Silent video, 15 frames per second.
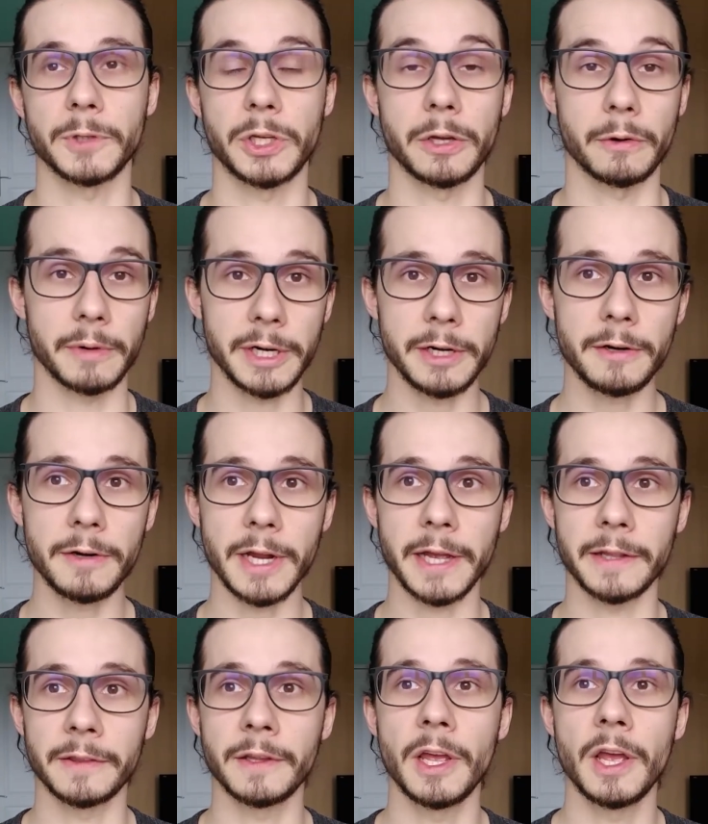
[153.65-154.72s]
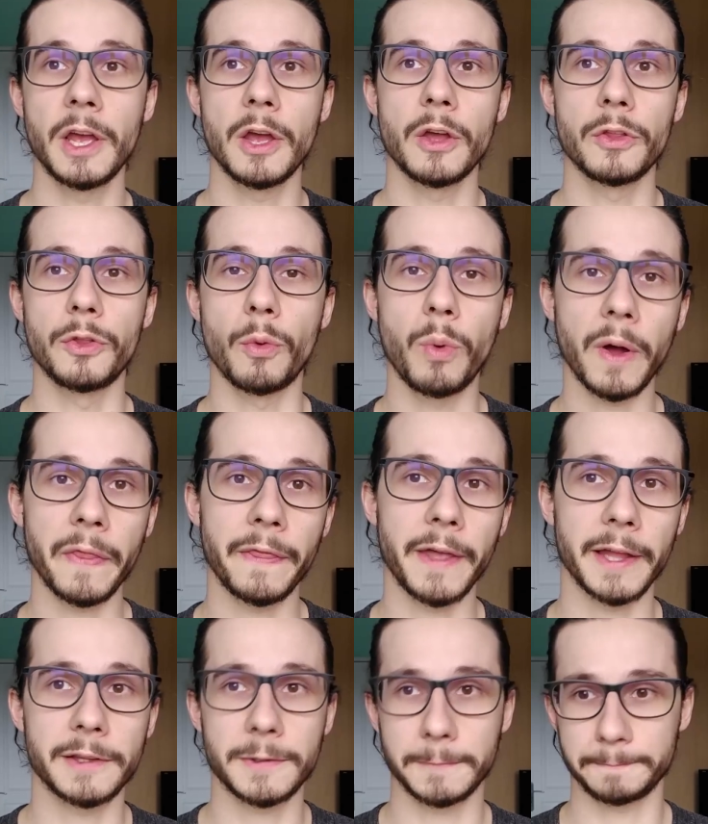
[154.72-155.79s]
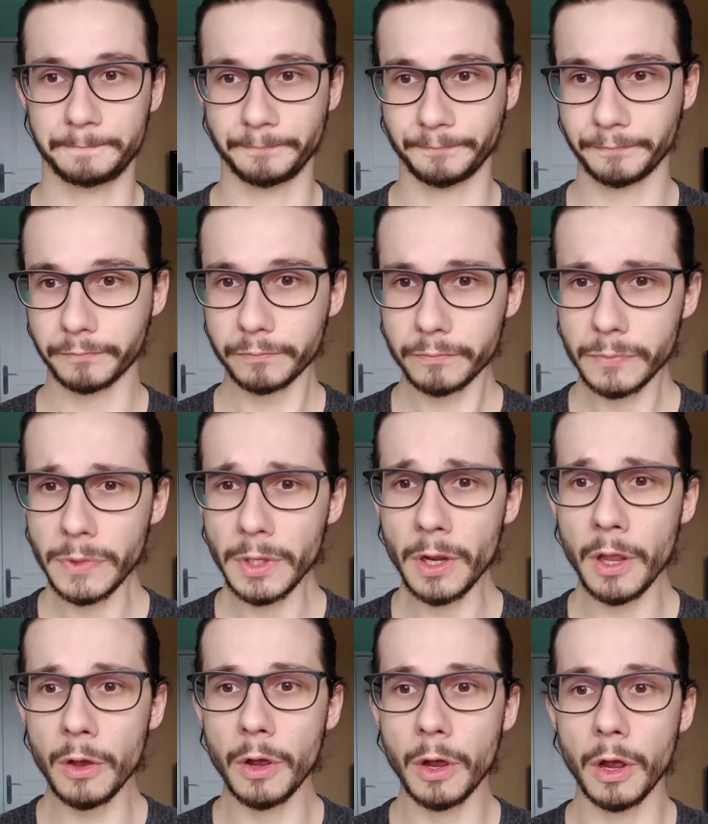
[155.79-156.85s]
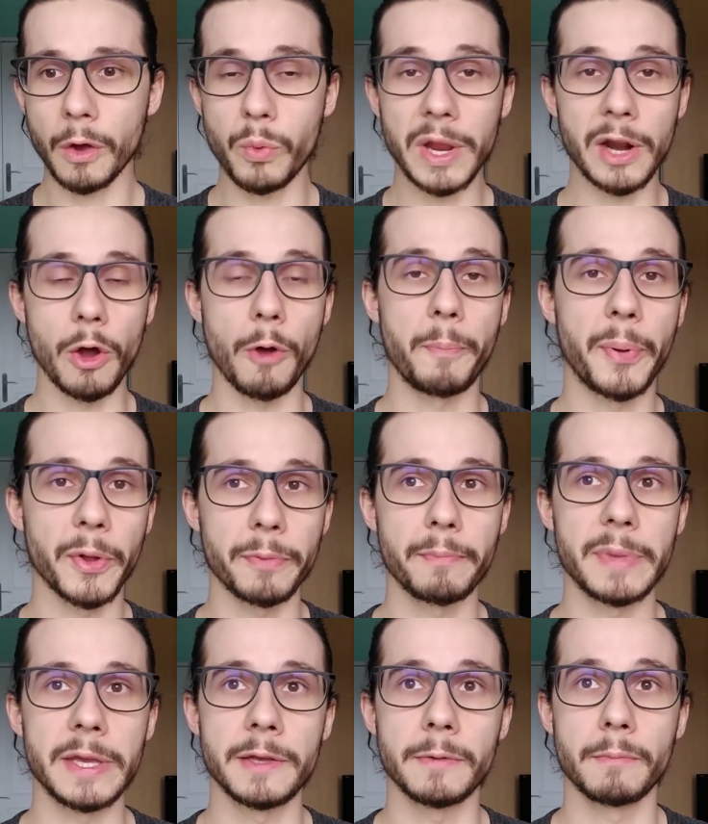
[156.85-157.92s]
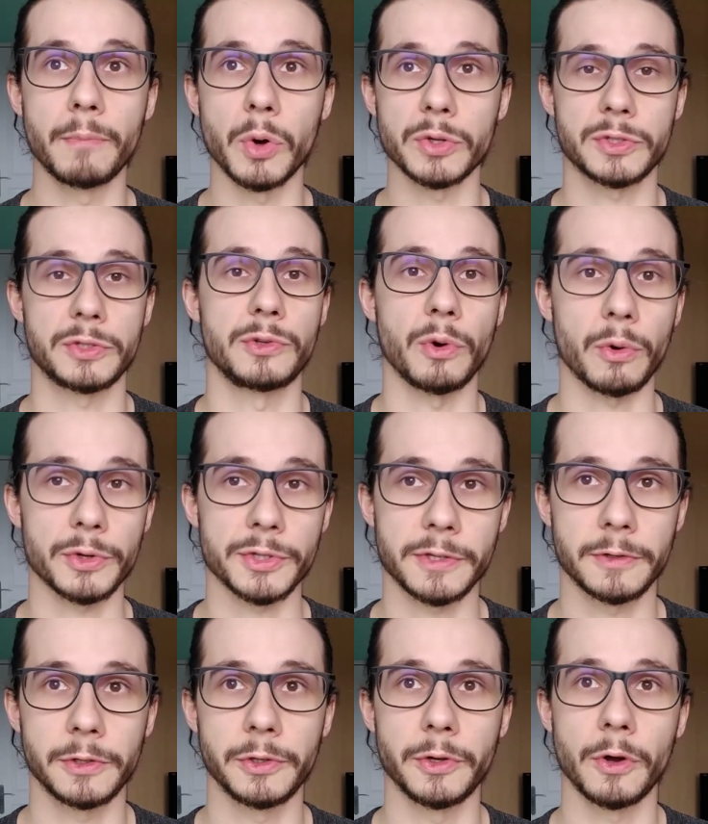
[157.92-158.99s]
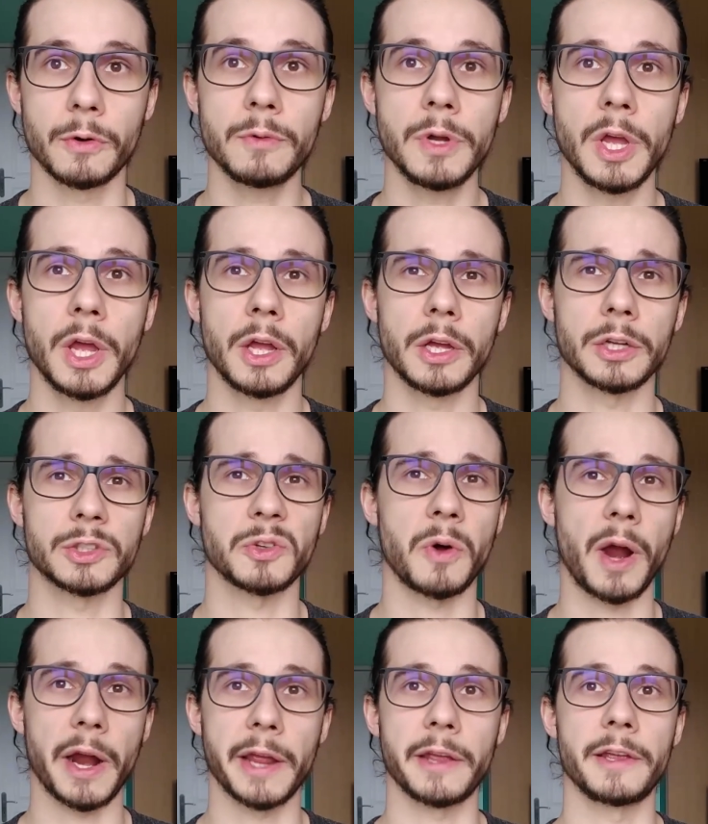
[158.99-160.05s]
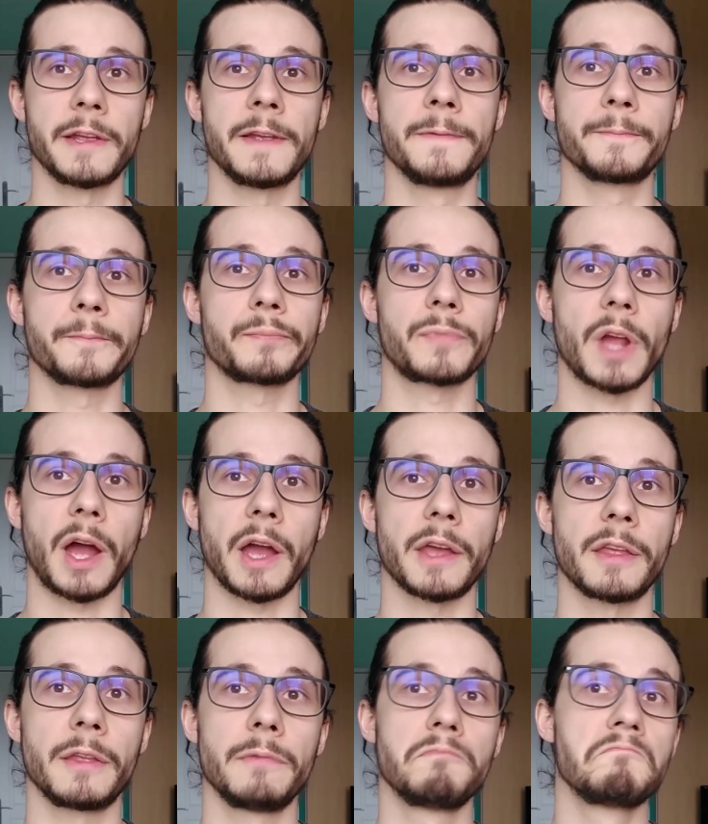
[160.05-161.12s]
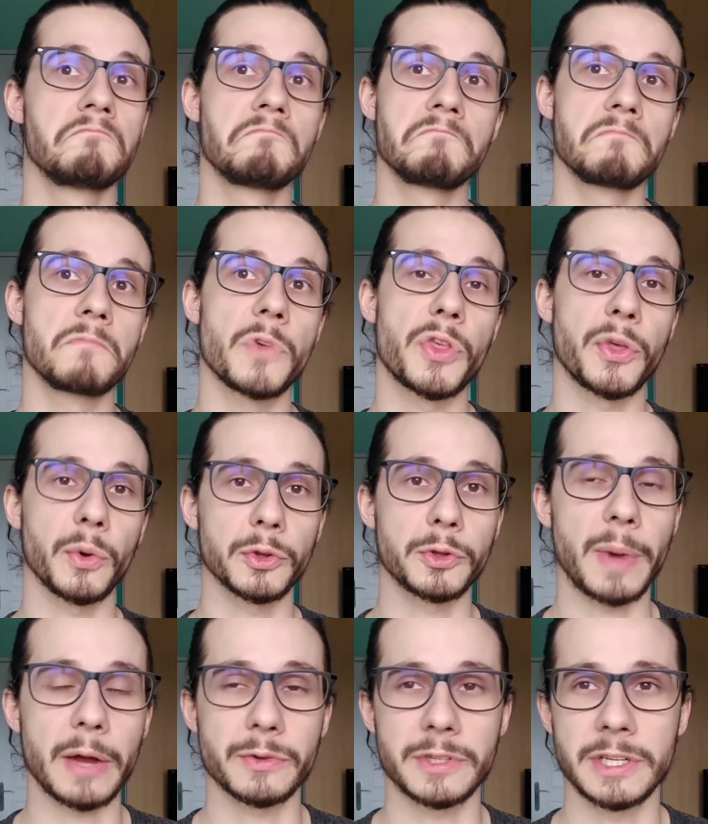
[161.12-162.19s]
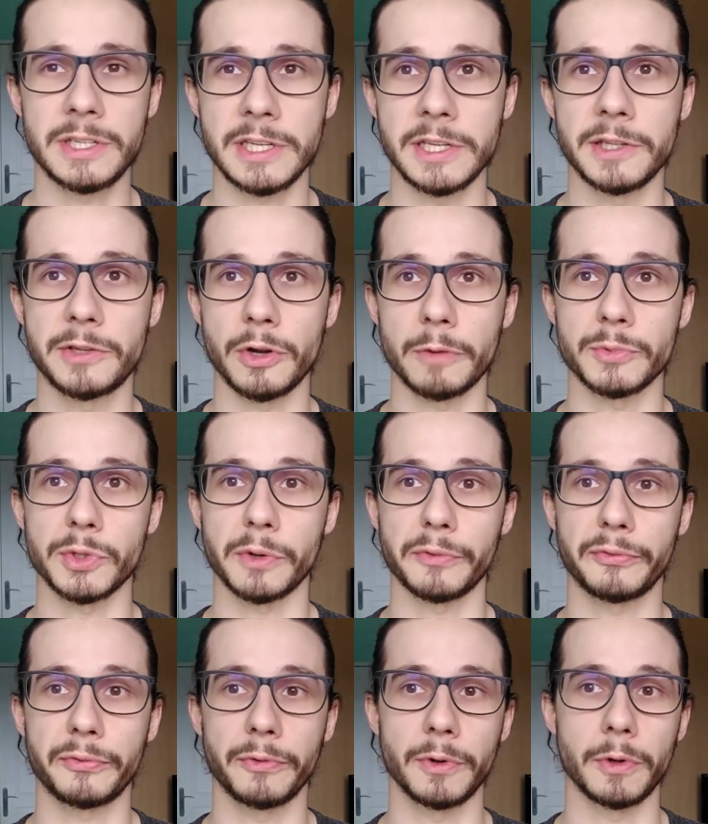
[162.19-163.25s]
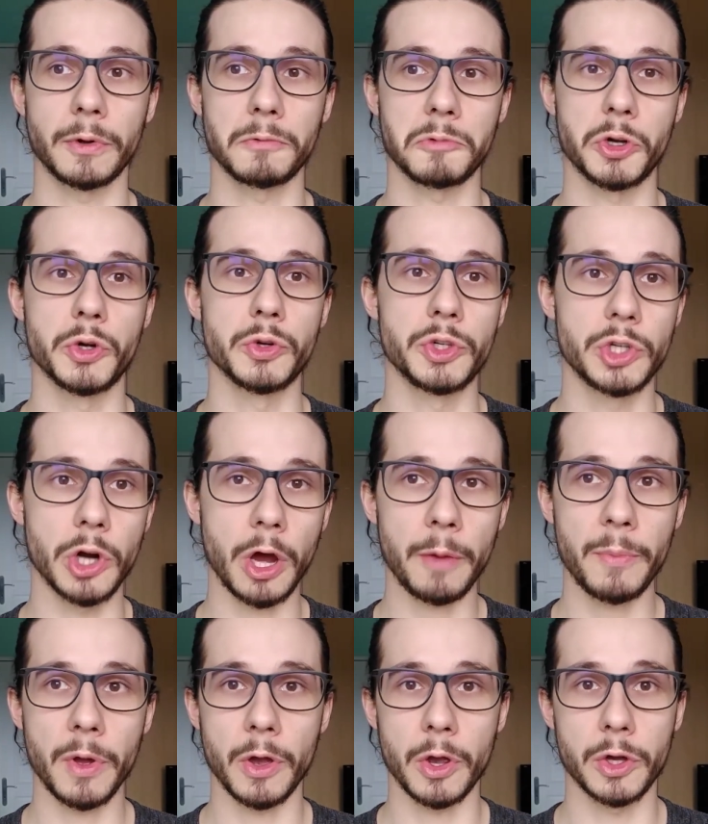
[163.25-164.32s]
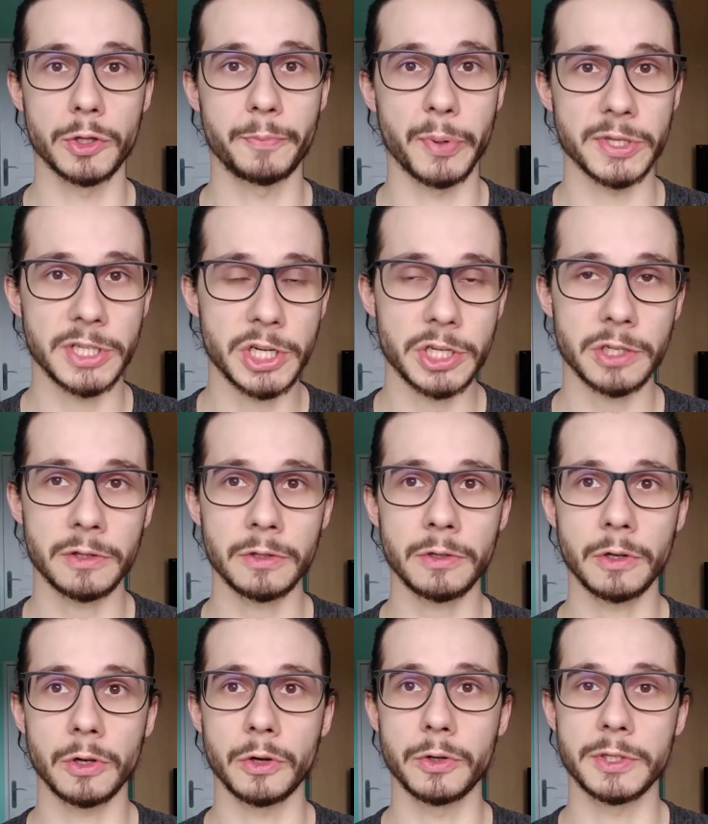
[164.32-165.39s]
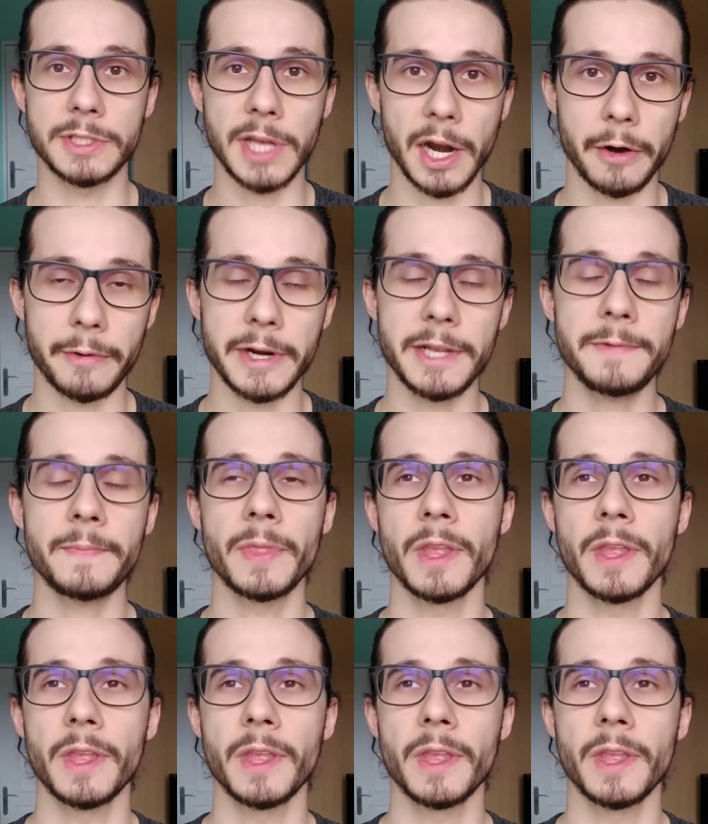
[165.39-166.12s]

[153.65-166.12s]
career, and the one that will open me most doors, So I thought about it in terms of good job, a good position, good salary,